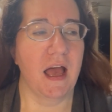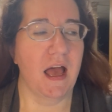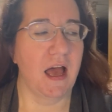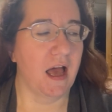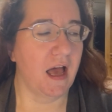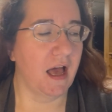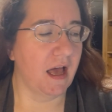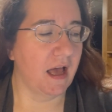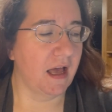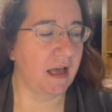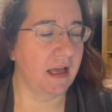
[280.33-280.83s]

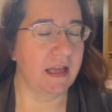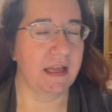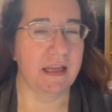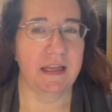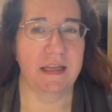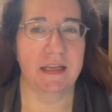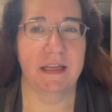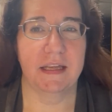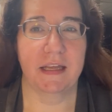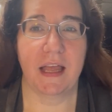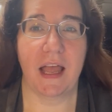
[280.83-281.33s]
I
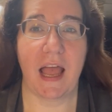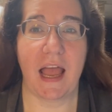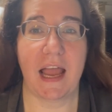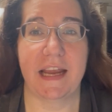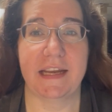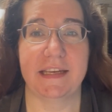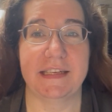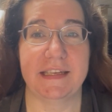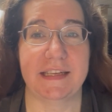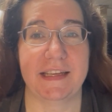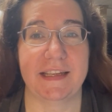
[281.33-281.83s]

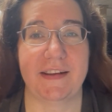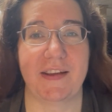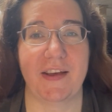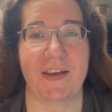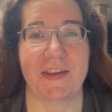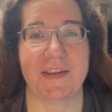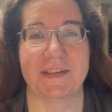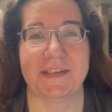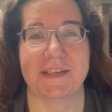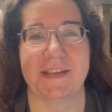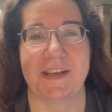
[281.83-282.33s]
did
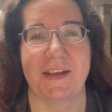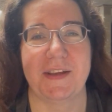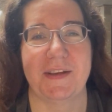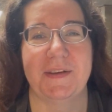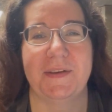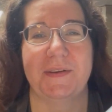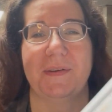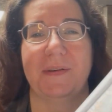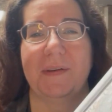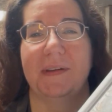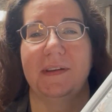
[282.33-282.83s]

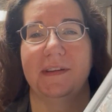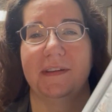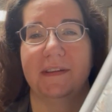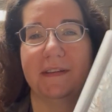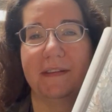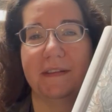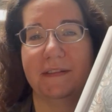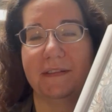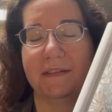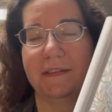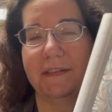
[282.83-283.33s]
also
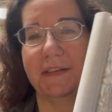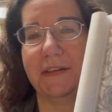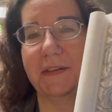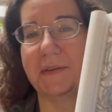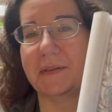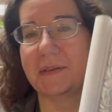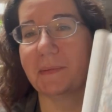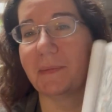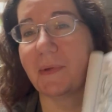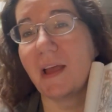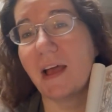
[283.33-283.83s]
do
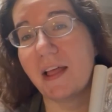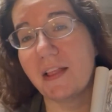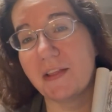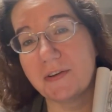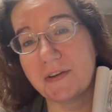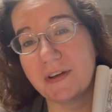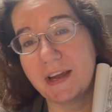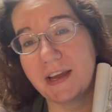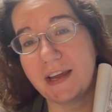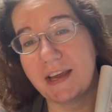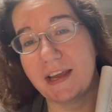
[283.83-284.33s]
some
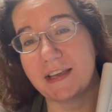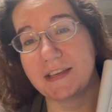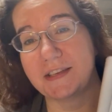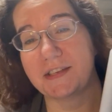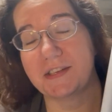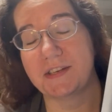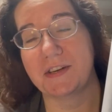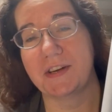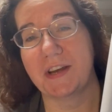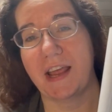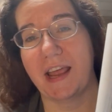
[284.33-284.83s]
coloring
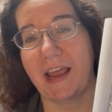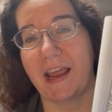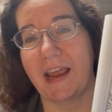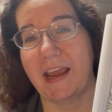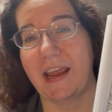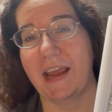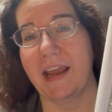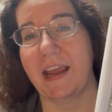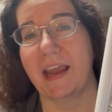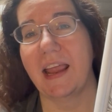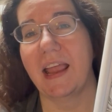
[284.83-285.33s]

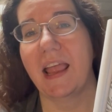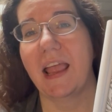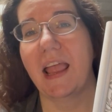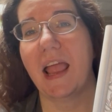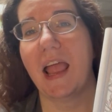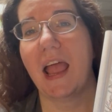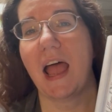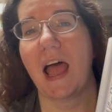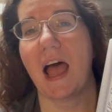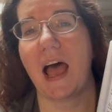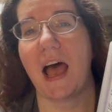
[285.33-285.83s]
yesterday.
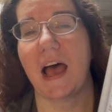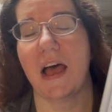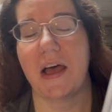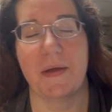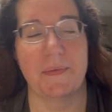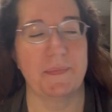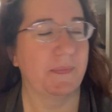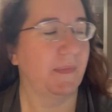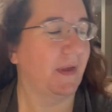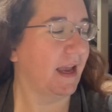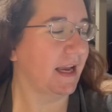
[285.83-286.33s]

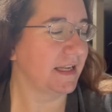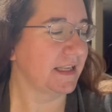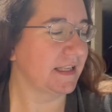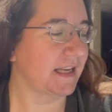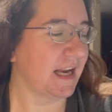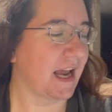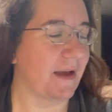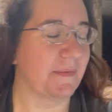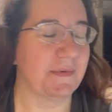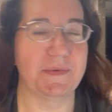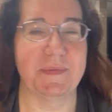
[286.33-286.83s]
I
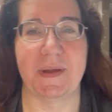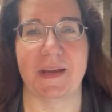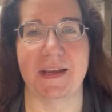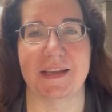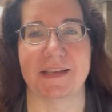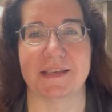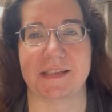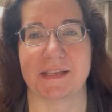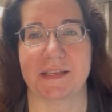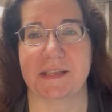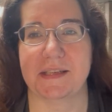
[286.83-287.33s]
stopped
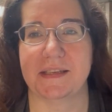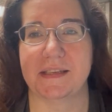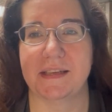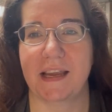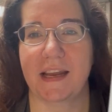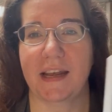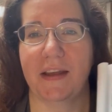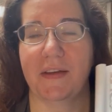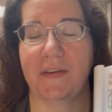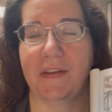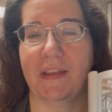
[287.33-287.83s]
because this is
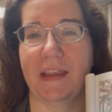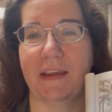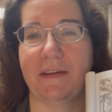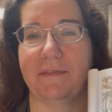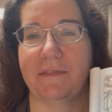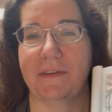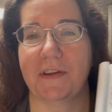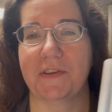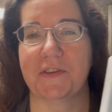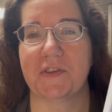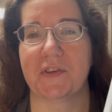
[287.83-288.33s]
getting really
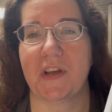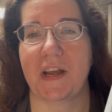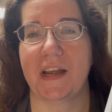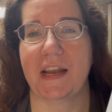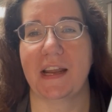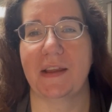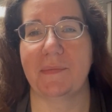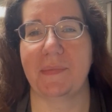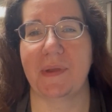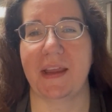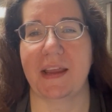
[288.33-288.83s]

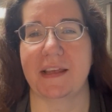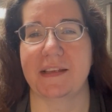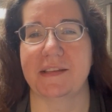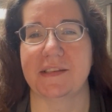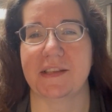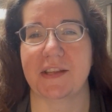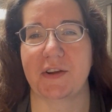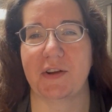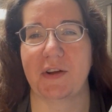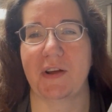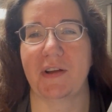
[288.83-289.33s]
frustrating,
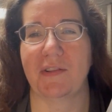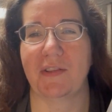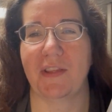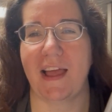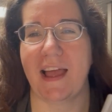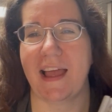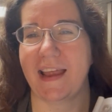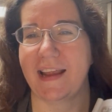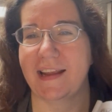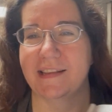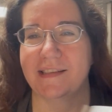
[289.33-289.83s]
because there are
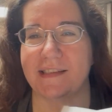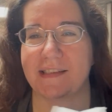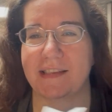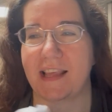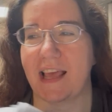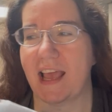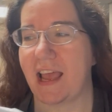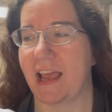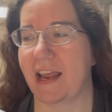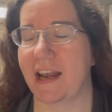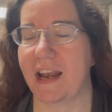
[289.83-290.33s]
lines
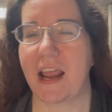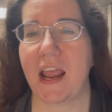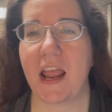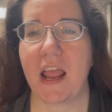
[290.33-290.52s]
that